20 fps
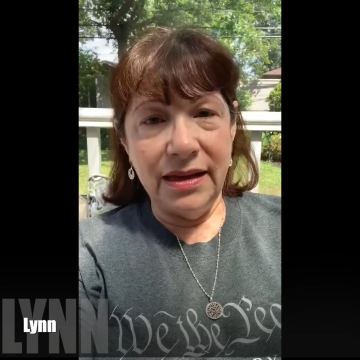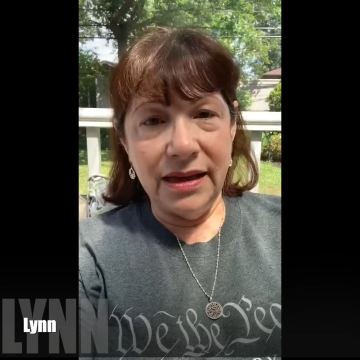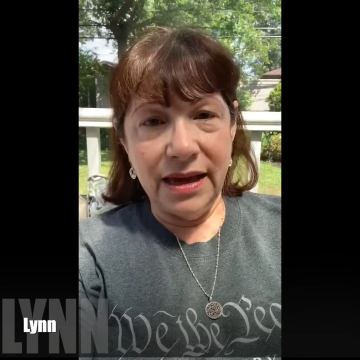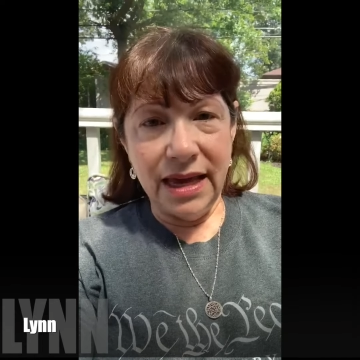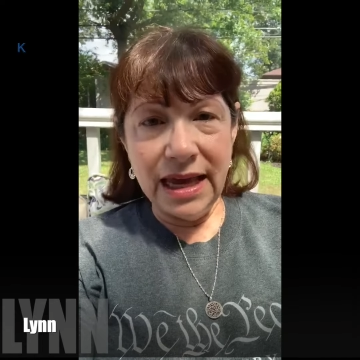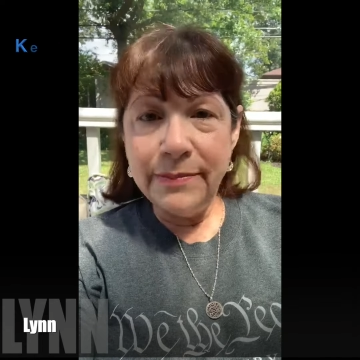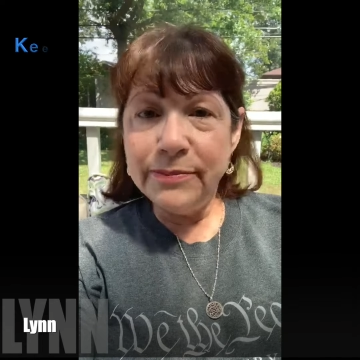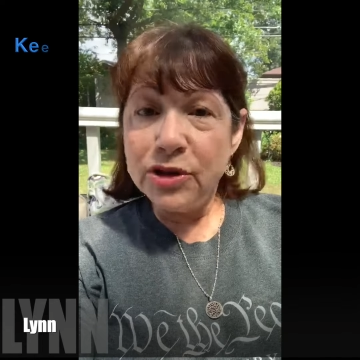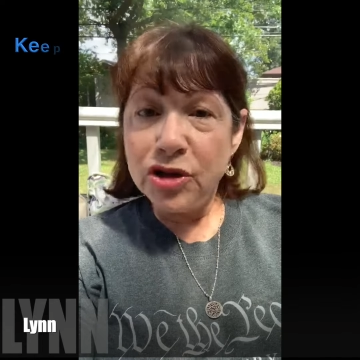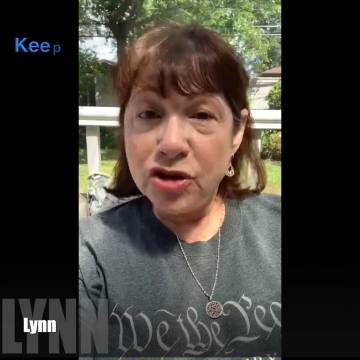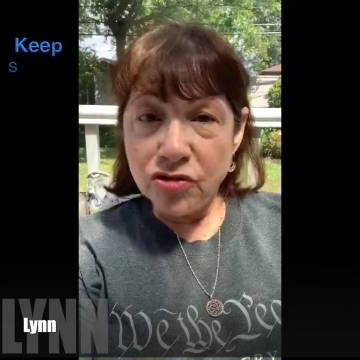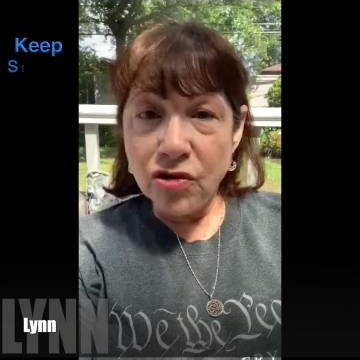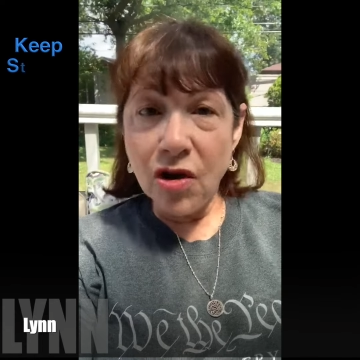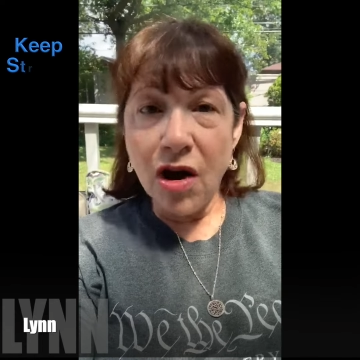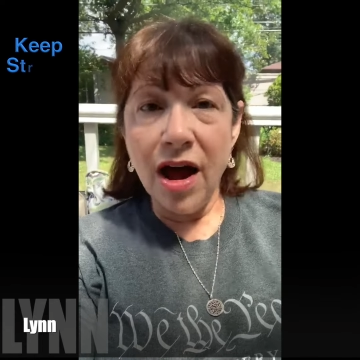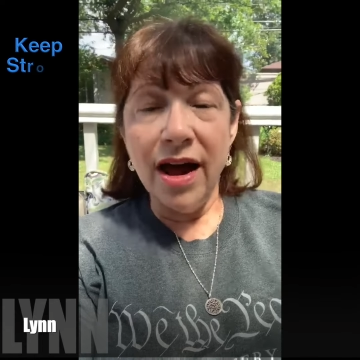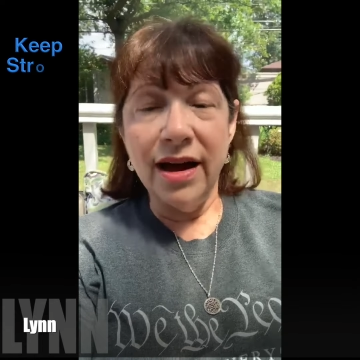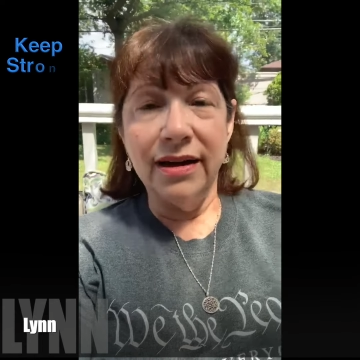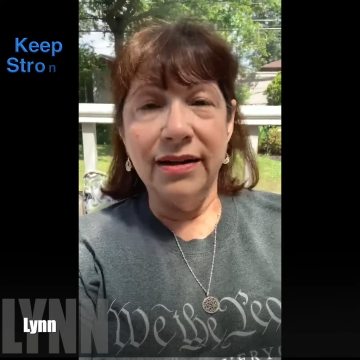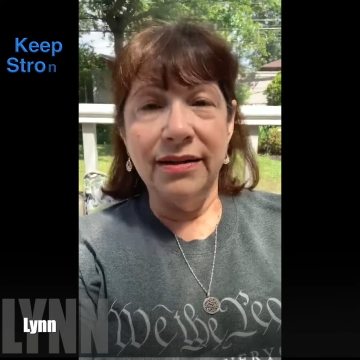keep
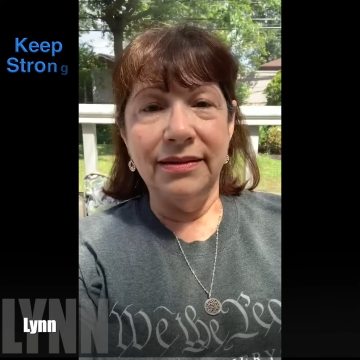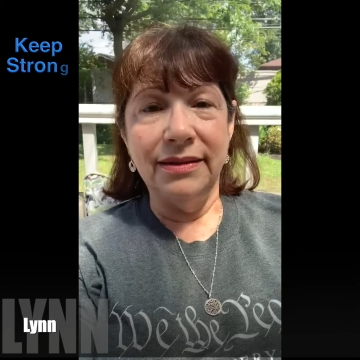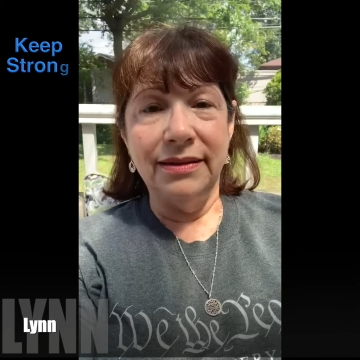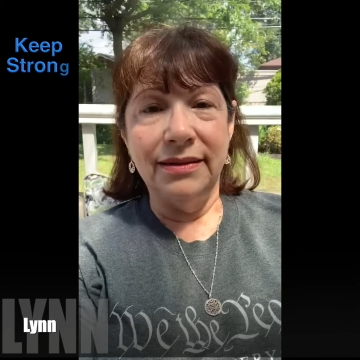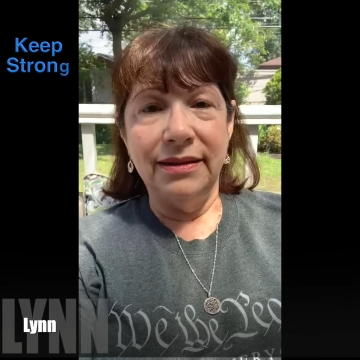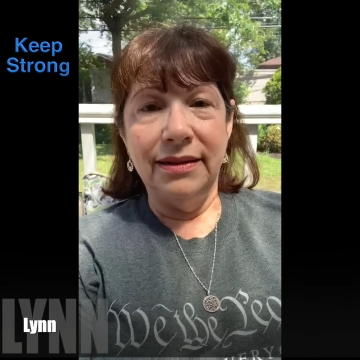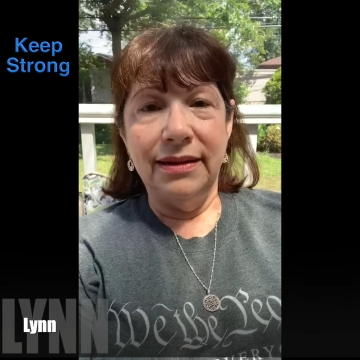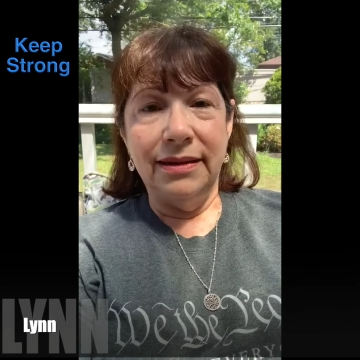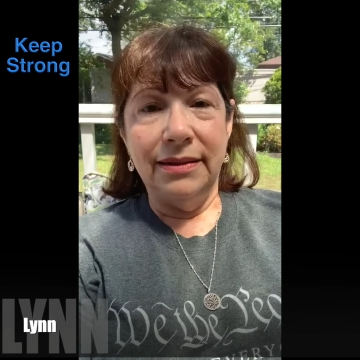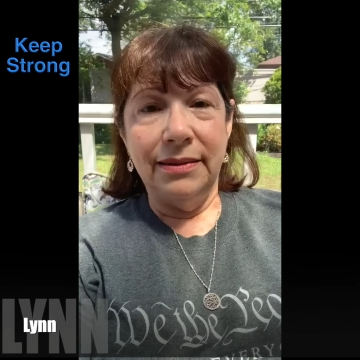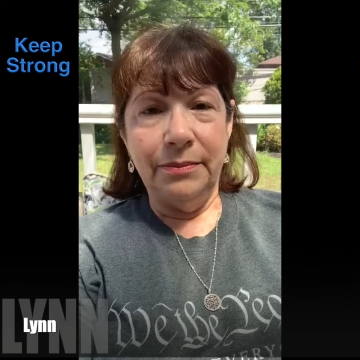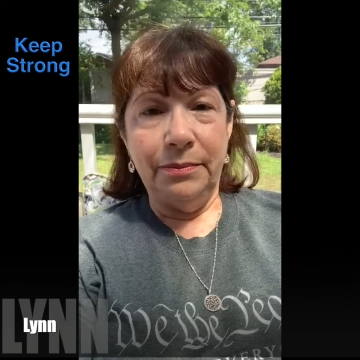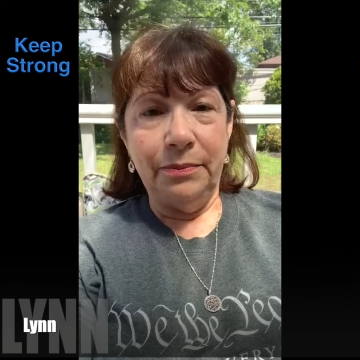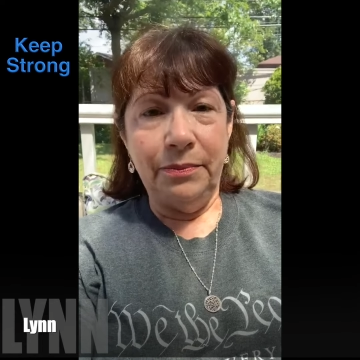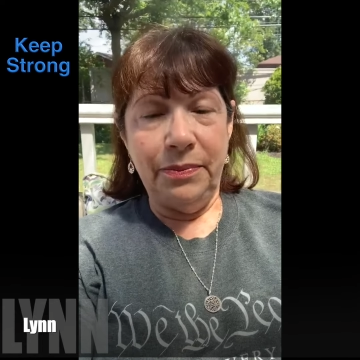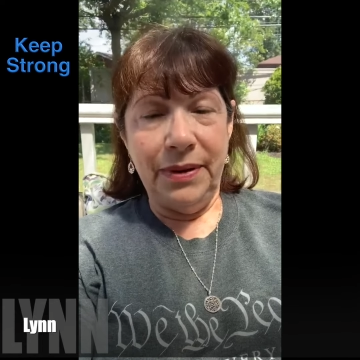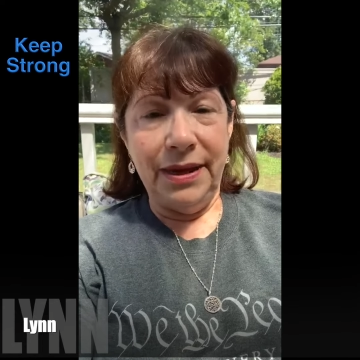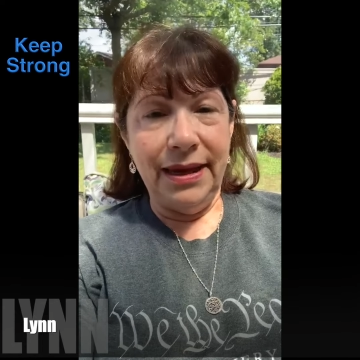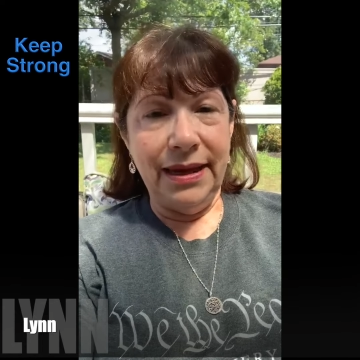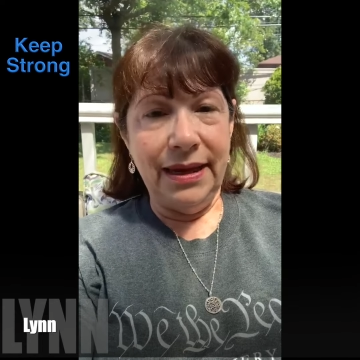strong,
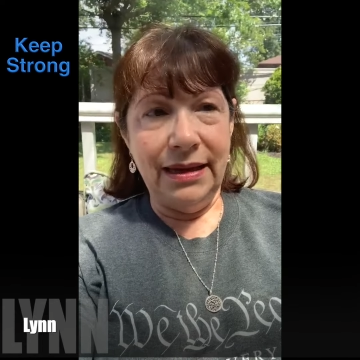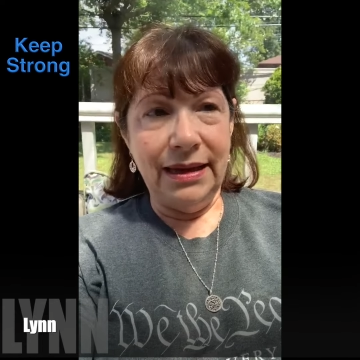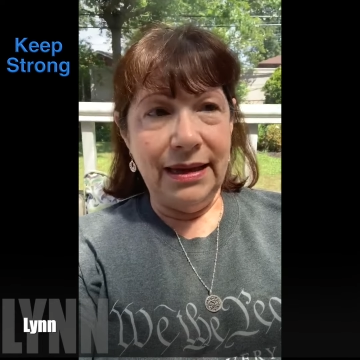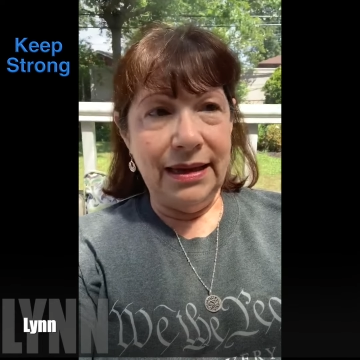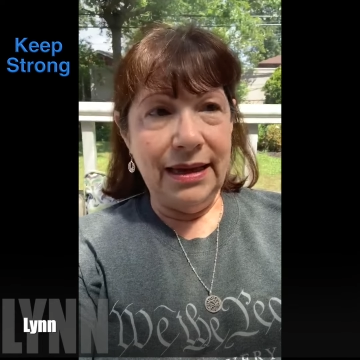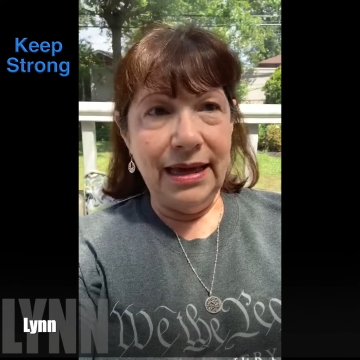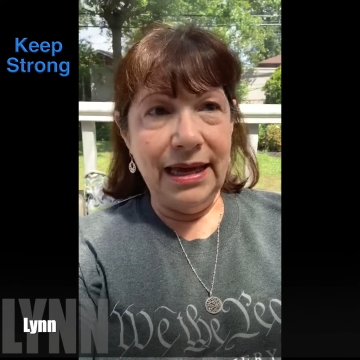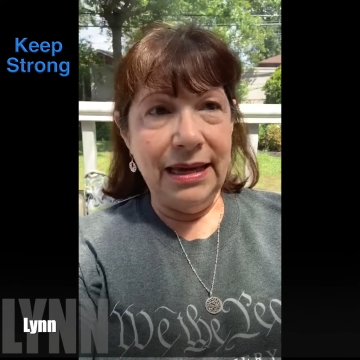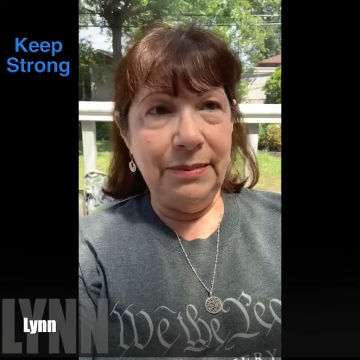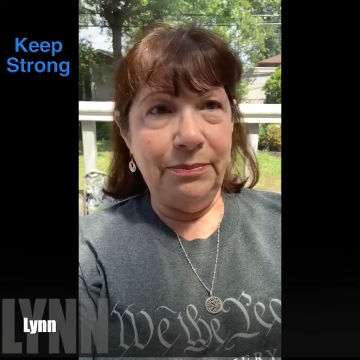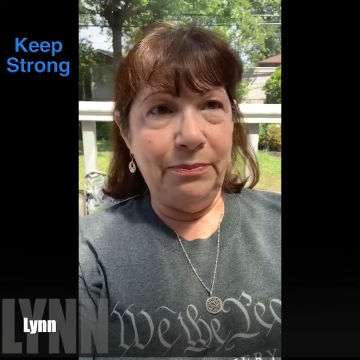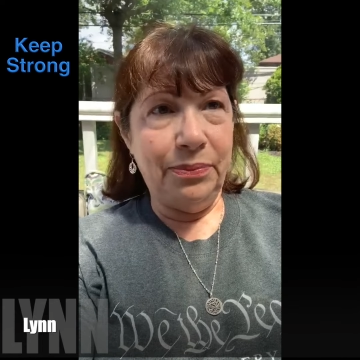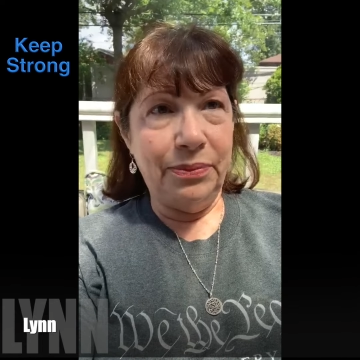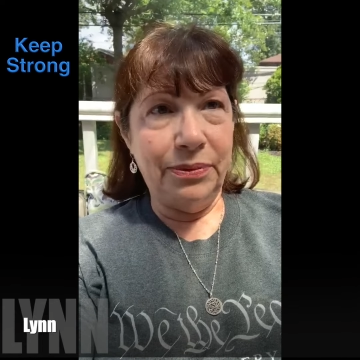keep